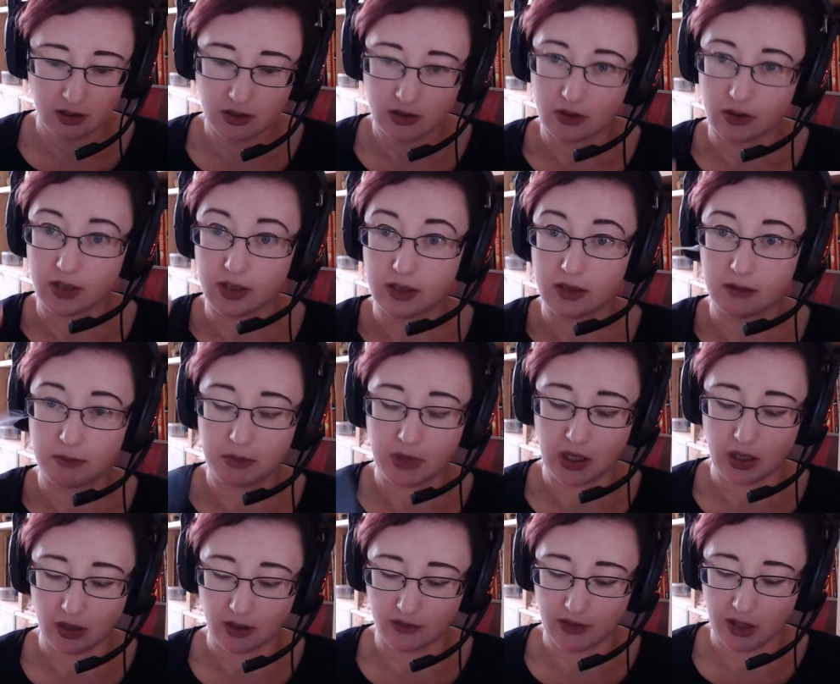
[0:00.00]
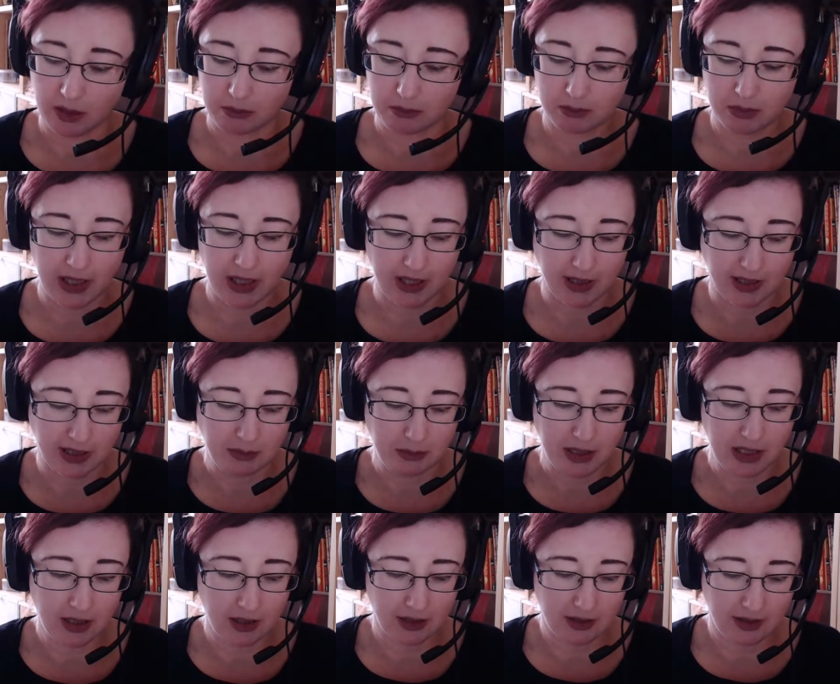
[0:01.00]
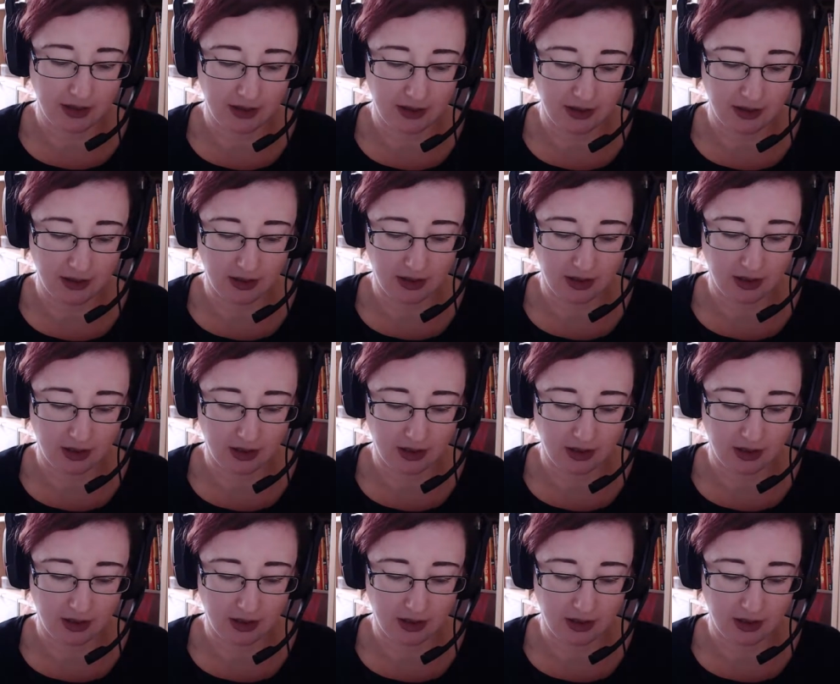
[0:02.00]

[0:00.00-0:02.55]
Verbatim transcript: So let's peel off our plastic bits.